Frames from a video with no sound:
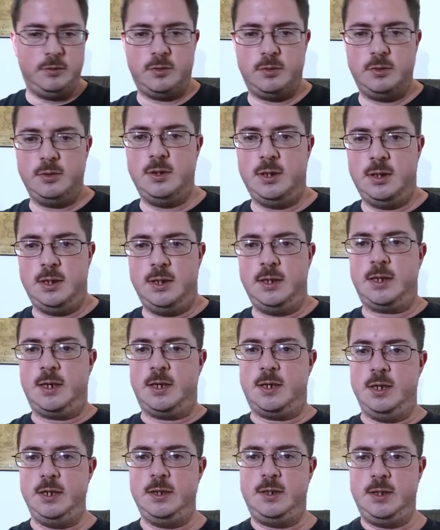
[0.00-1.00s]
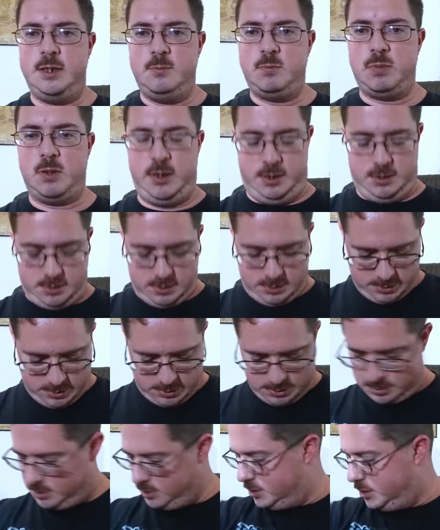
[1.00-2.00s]
in case uh, I actually did
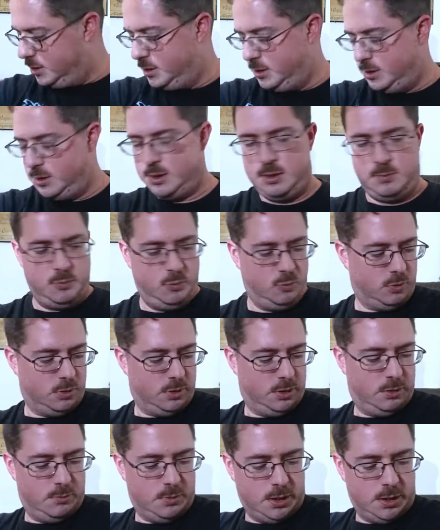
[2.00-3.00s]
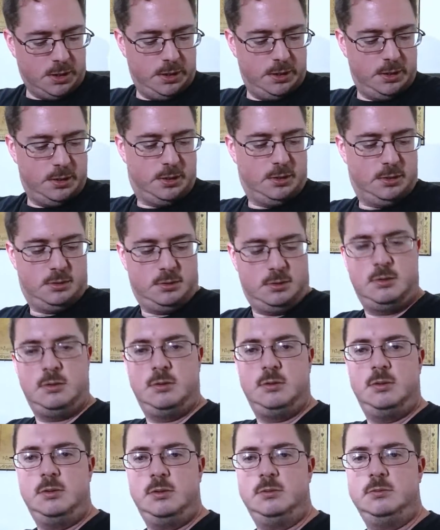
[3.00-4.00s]
plan this, uh, I'm wearing my
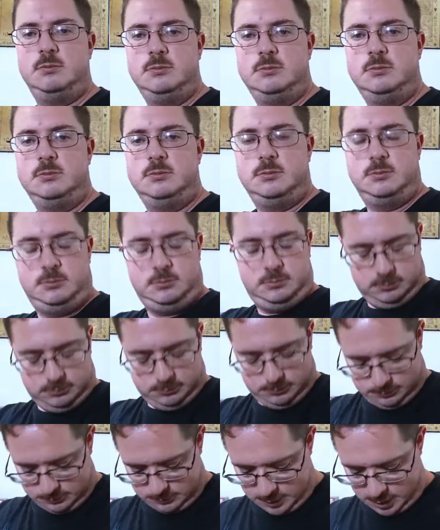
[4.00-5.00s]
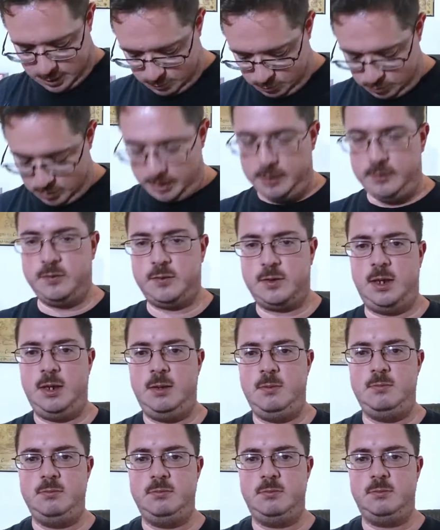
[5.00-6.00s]
uh,
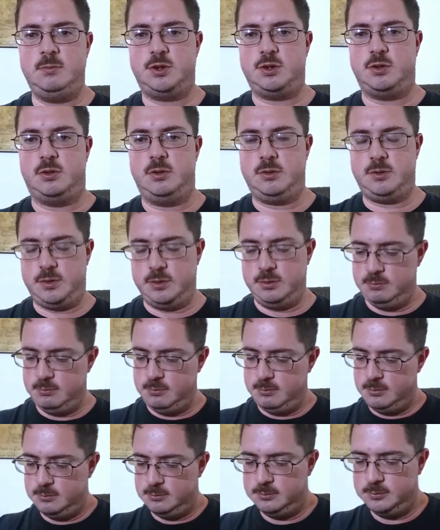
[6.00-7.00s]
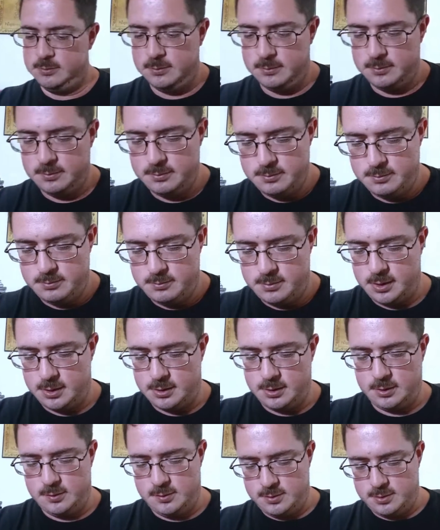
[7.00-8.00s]
harebrained scheme shirt
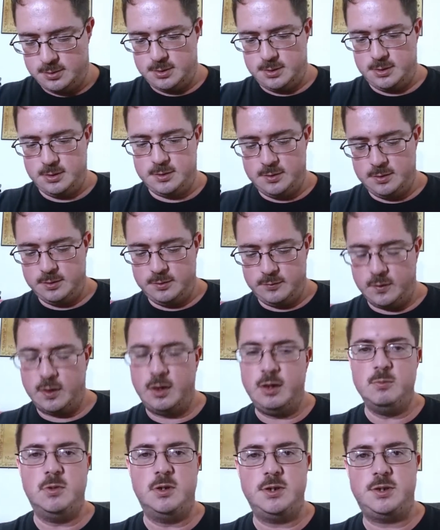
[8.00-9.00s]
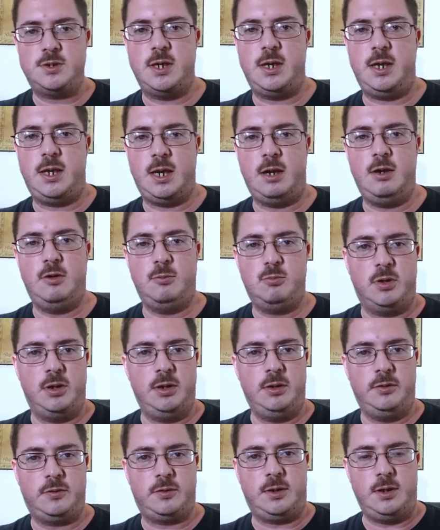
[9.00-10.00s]
because this is very much a
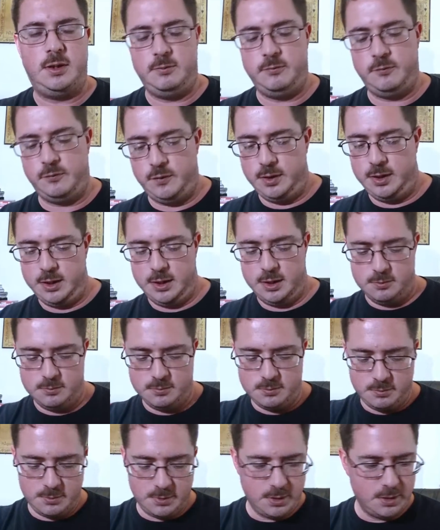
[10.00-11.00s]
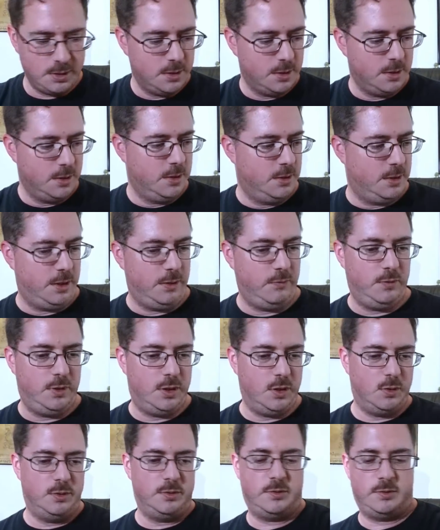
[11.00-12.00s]
harebrained scheme video.
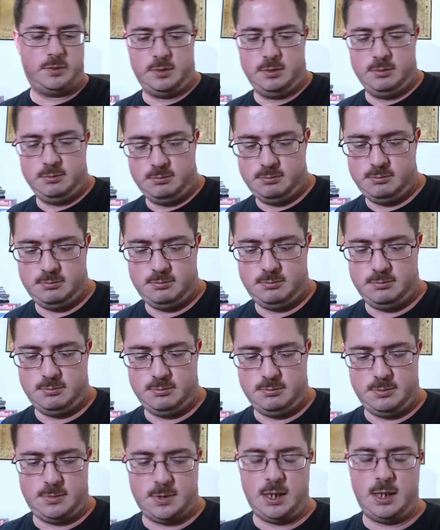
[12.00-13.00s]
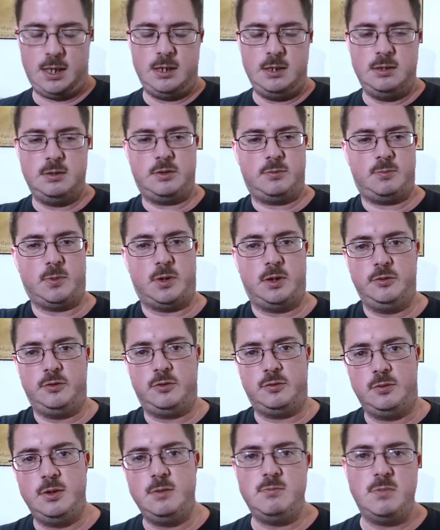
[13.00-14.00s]
Even though it's, they
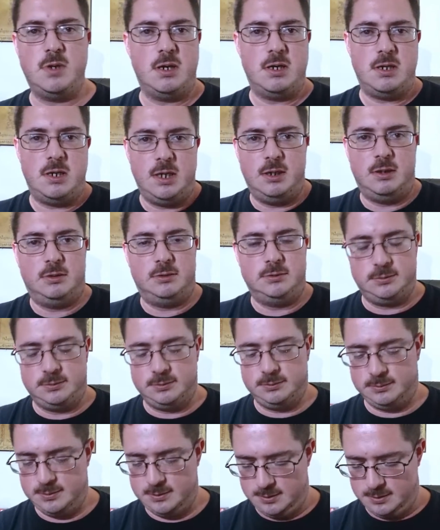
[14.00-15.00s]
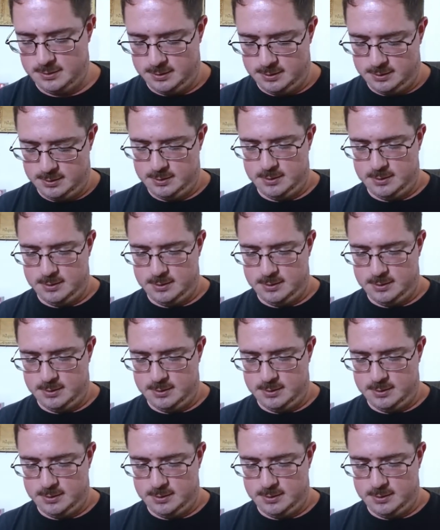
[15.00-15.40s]
didn't sponsor it, but you know,